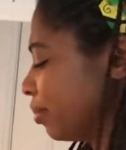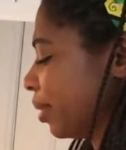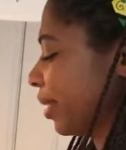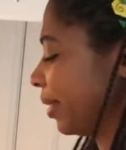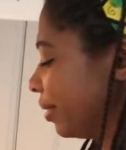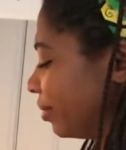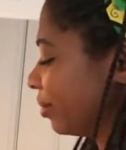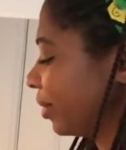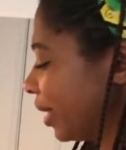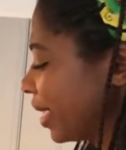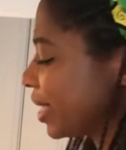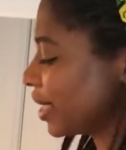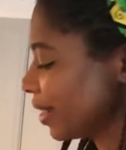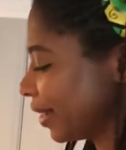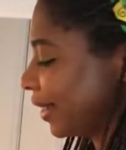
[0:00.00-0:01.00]
but they
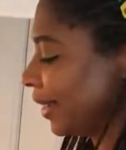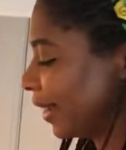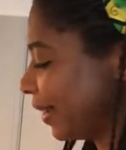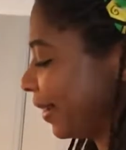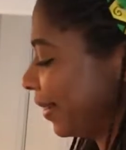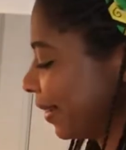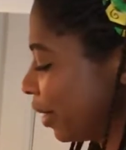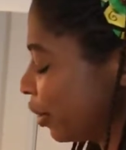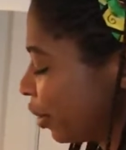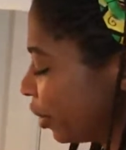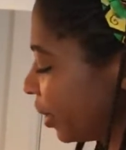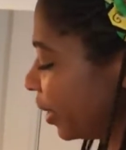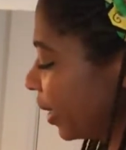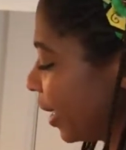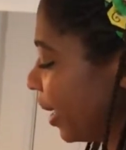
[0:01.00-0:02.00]
start getting the
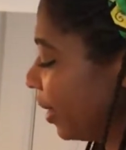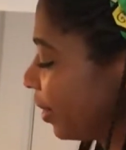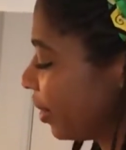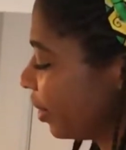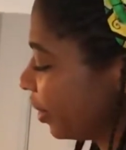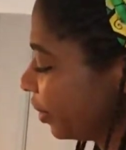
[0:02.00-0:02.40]
golden color.